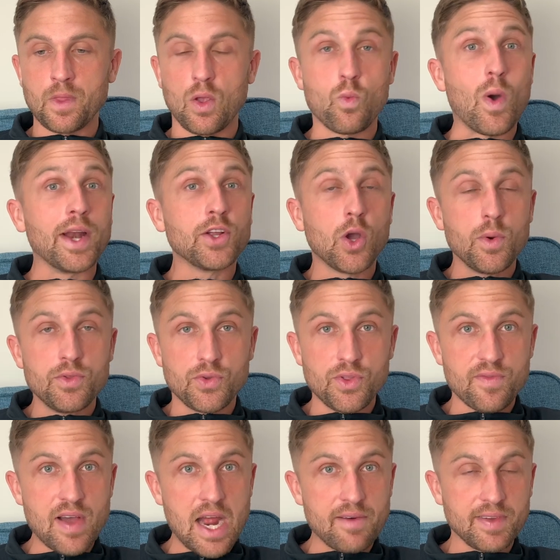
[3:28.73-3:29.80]
when going through the
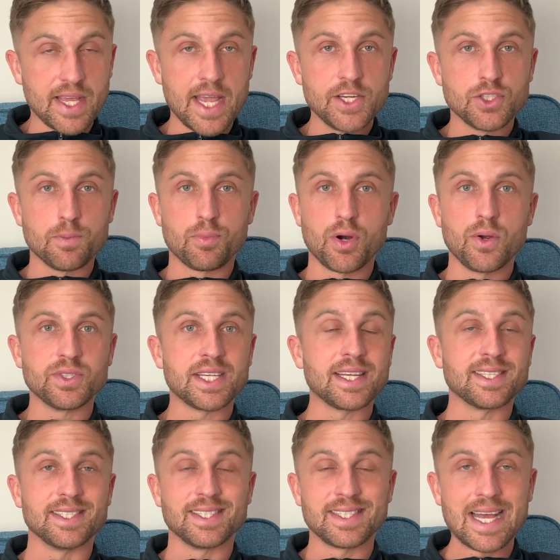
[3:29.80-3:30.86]
verification process
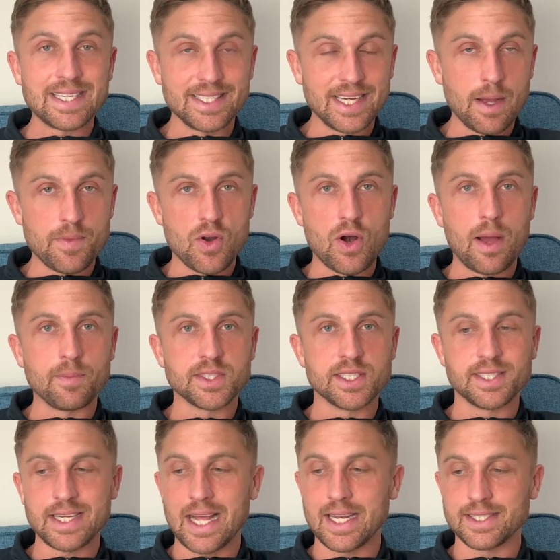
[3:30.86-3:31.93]
and setting up their Amazon
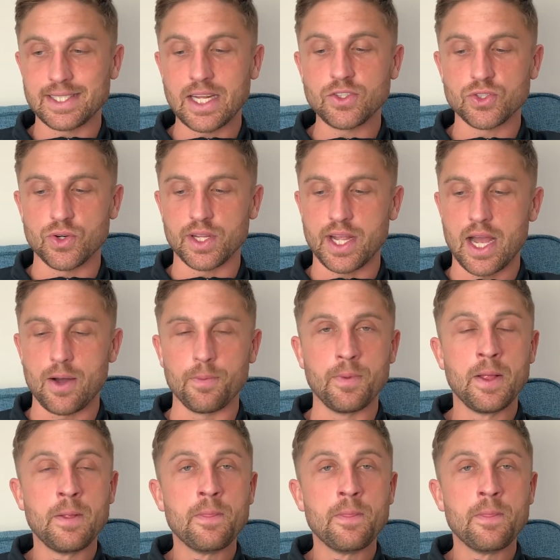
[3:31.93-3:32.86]
Seller Central account,